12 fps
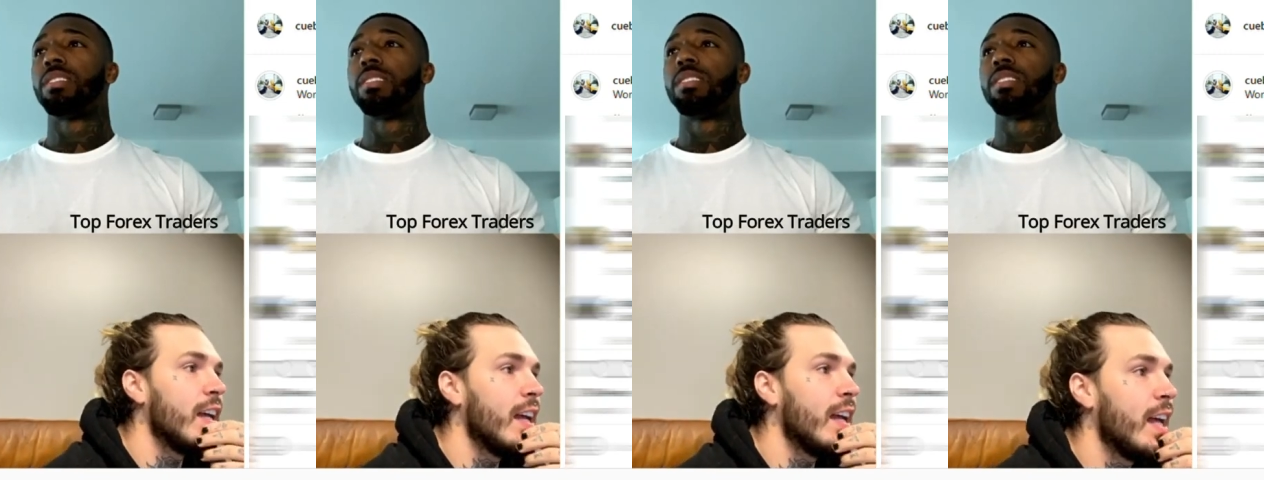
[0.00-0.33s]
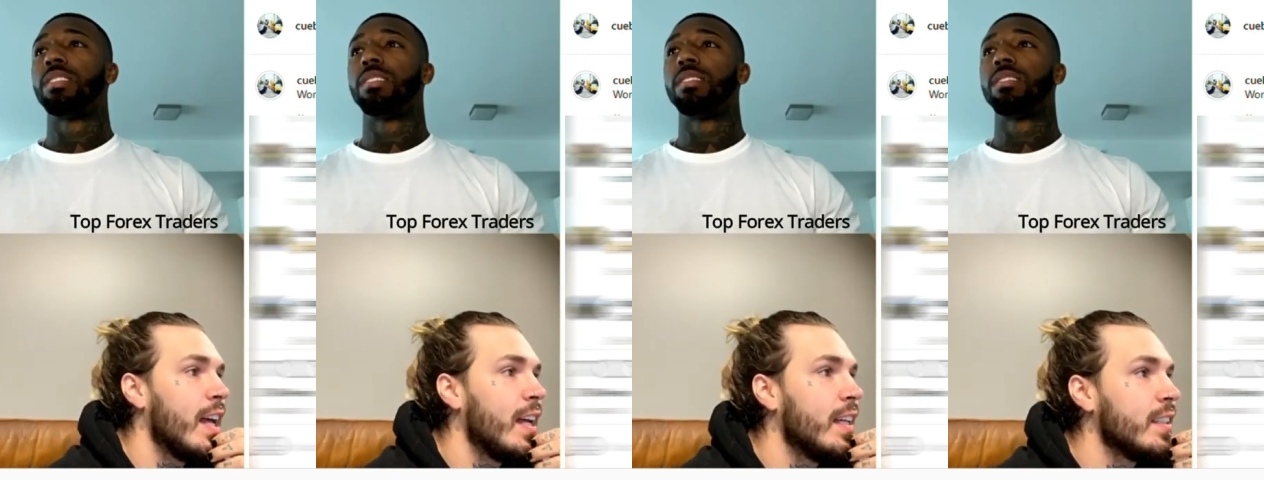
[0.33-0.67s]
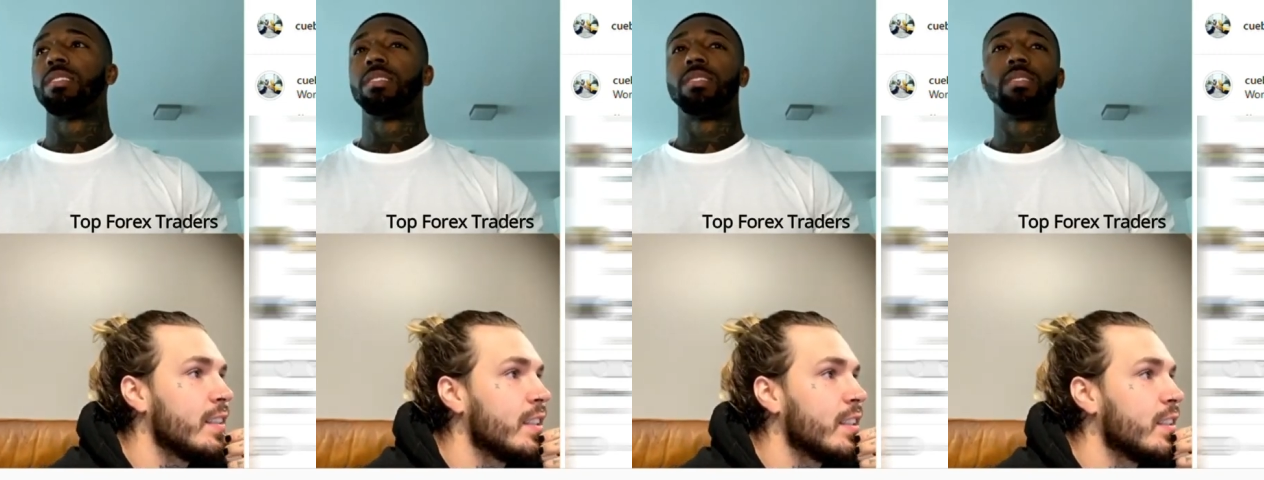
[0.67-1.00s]

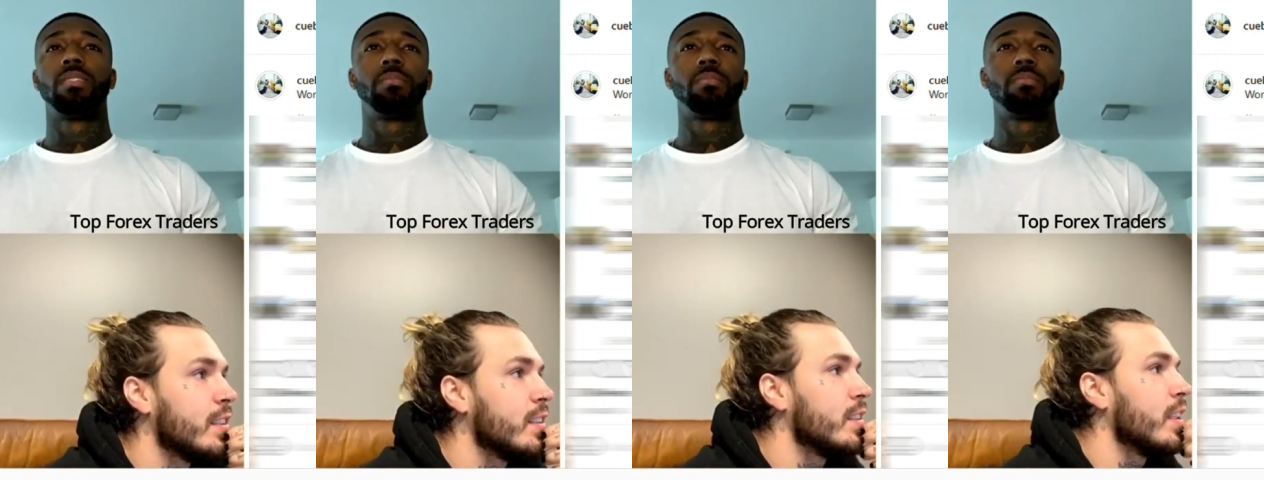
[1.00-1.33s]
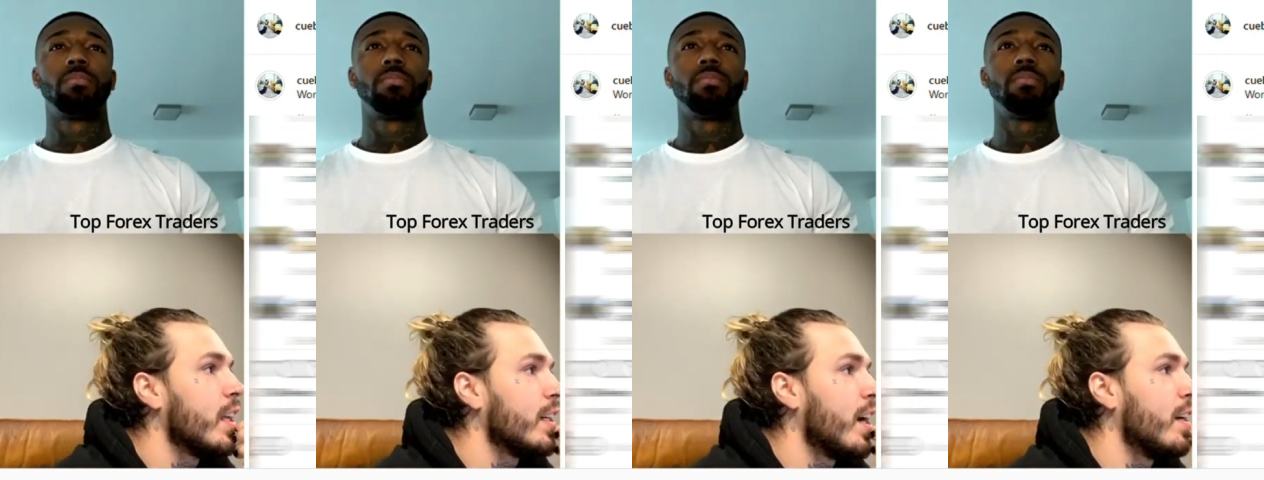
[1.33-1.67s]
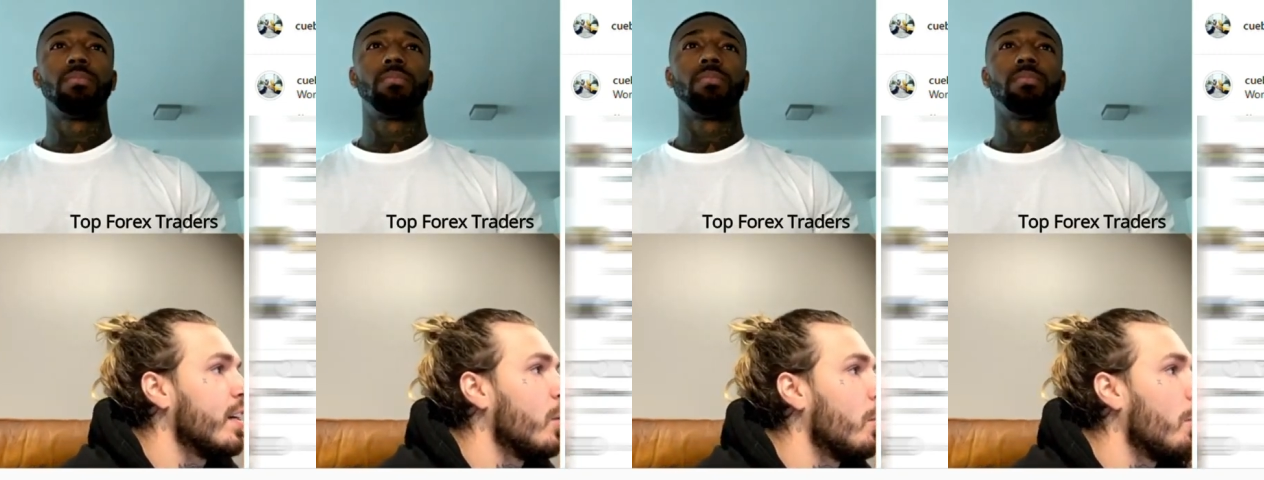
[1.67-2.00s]
Speaker 1: at. I got
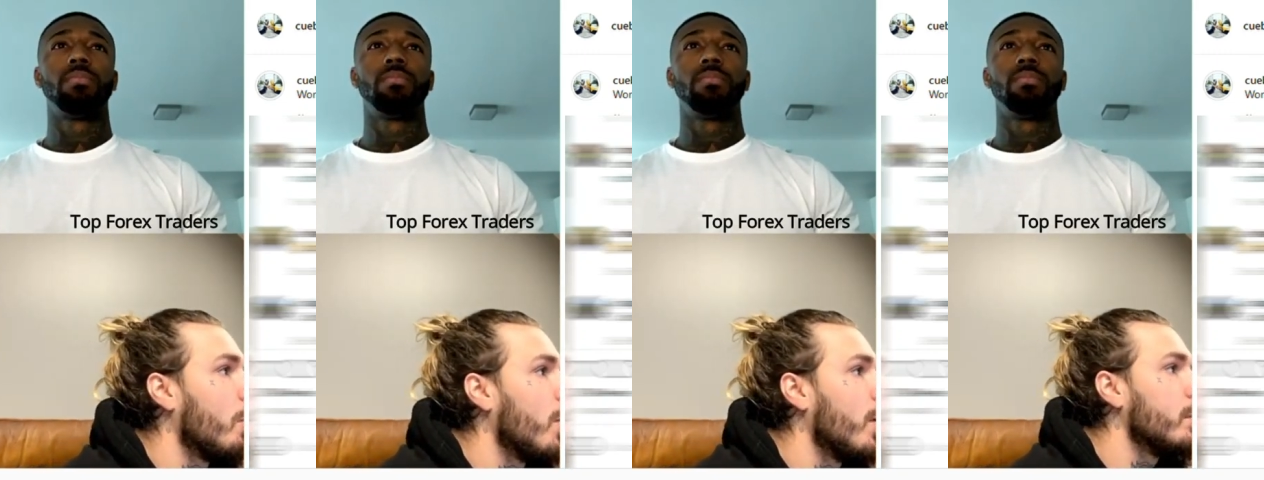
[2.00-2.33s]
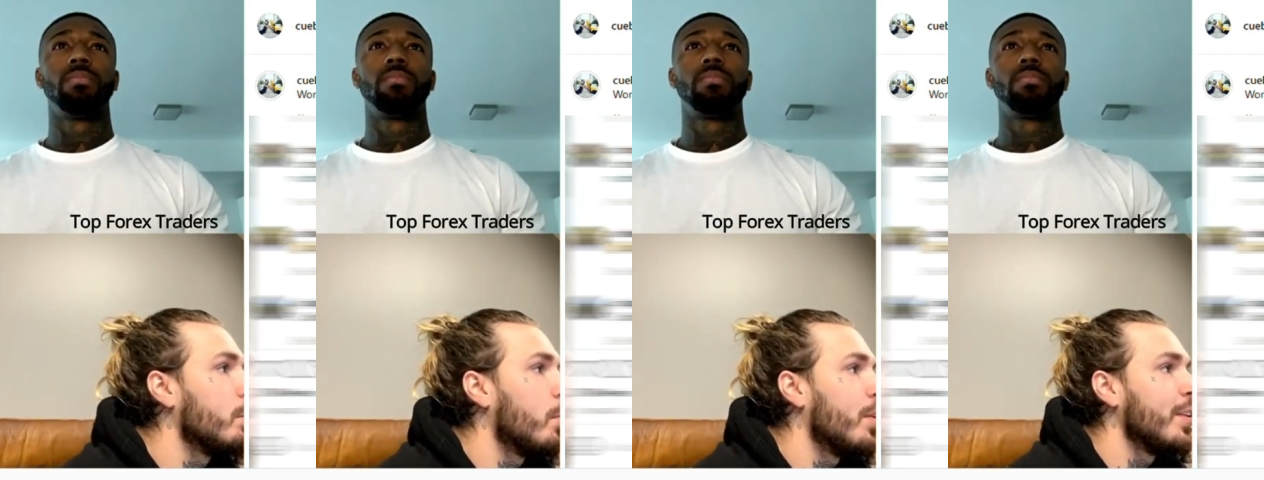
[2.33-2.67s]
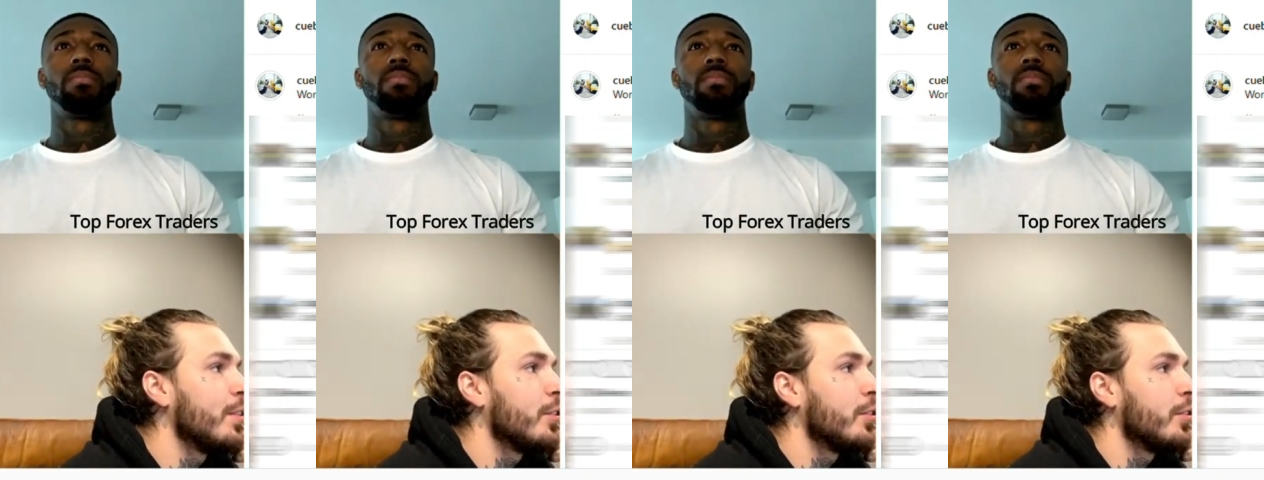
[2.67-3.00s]
in at one
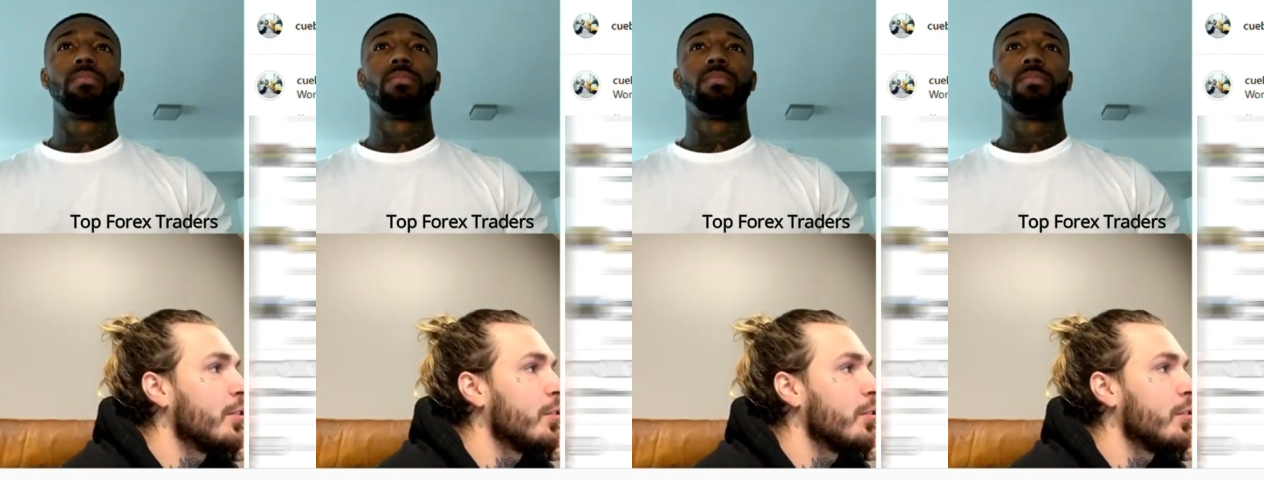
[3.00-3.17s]
point